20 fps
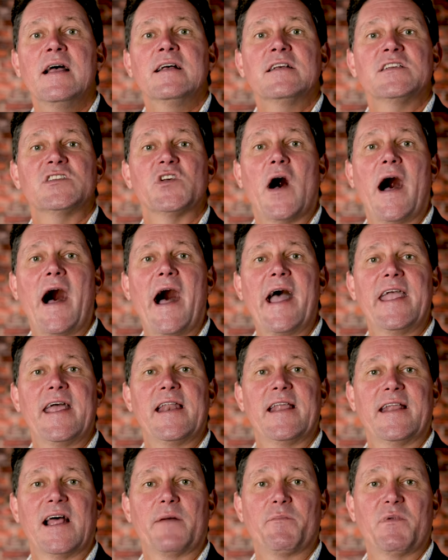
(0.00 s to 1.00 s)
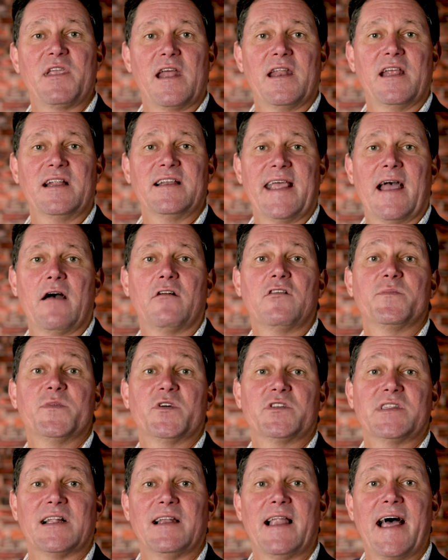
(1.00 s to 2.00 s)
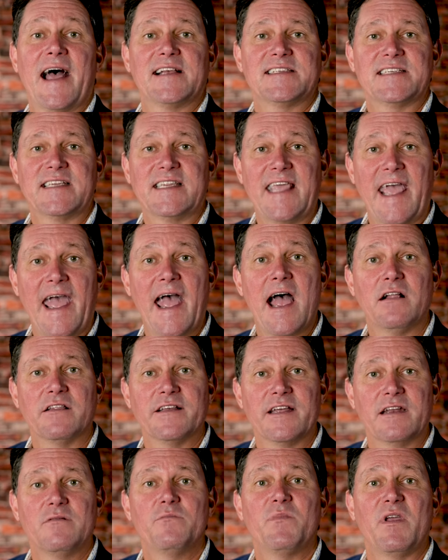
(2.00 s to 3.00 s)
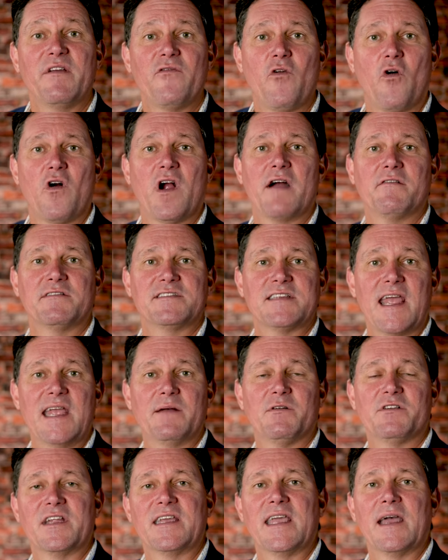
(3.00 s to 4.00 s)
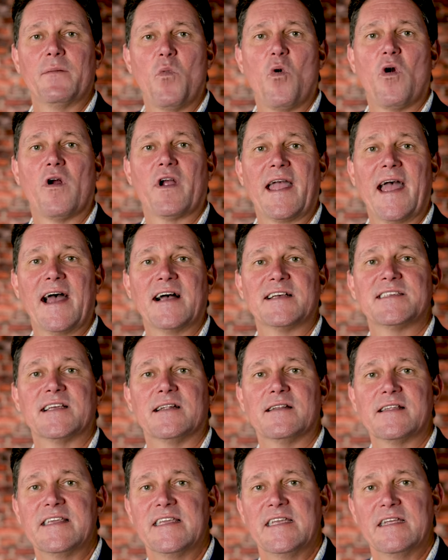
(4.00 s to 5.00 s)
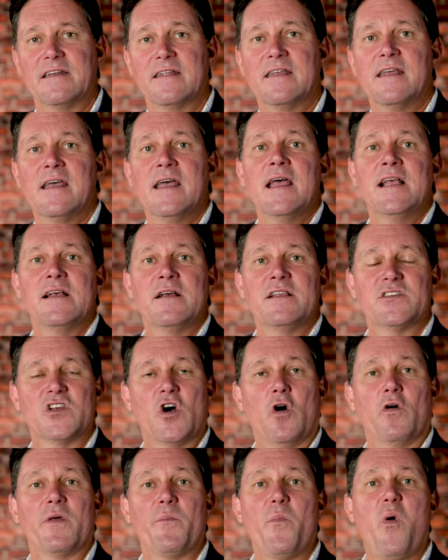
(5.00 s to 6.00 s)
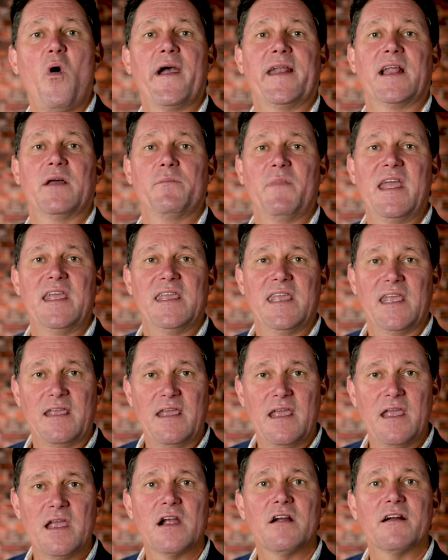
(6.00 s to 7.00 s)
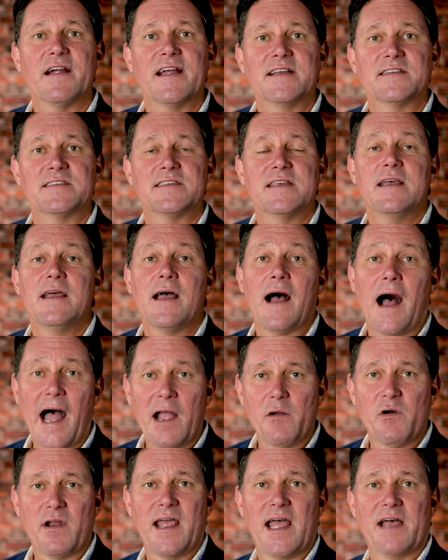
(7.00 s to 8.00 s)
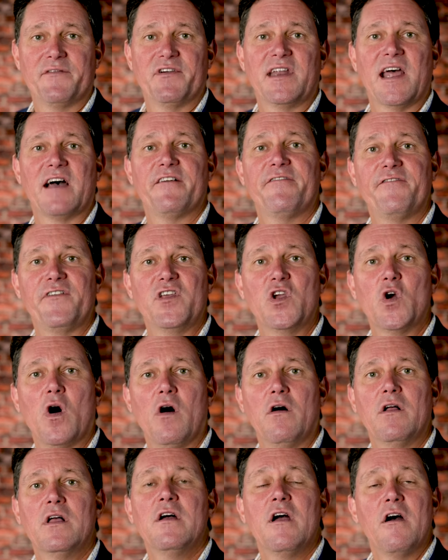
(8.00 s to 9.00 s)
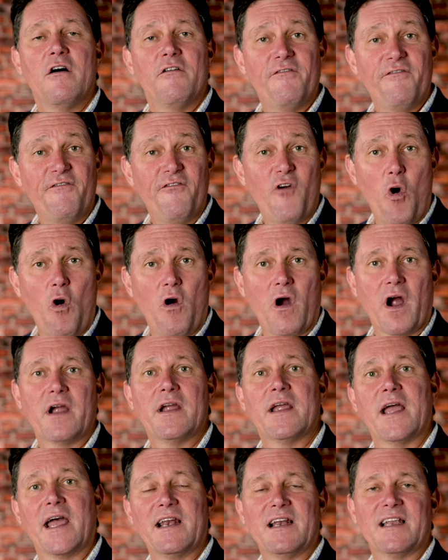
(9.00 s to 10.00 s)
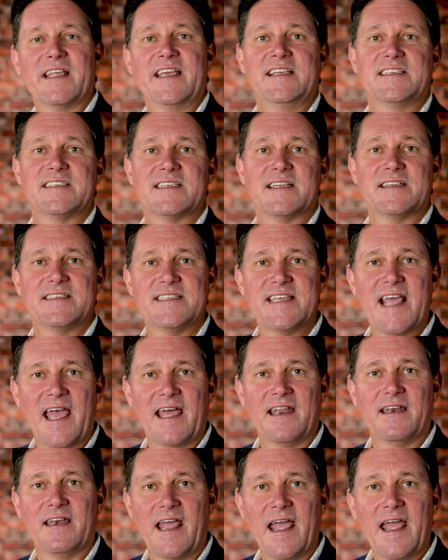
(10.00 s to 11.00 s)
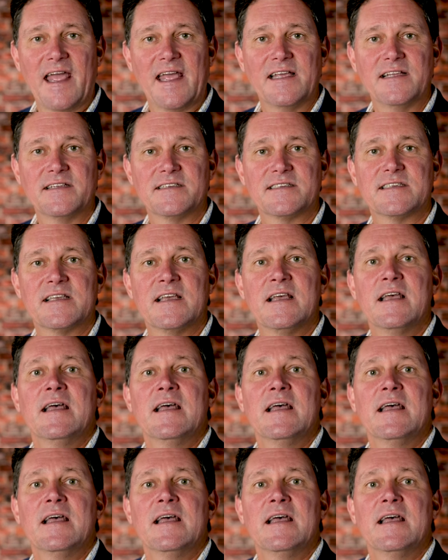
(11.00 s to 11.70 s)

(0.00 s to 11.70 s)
So I ended up getting down to about the last gallon before I was able to get more gasoline. So the point I'm making here is I want to have enough fuel for at least 10 days.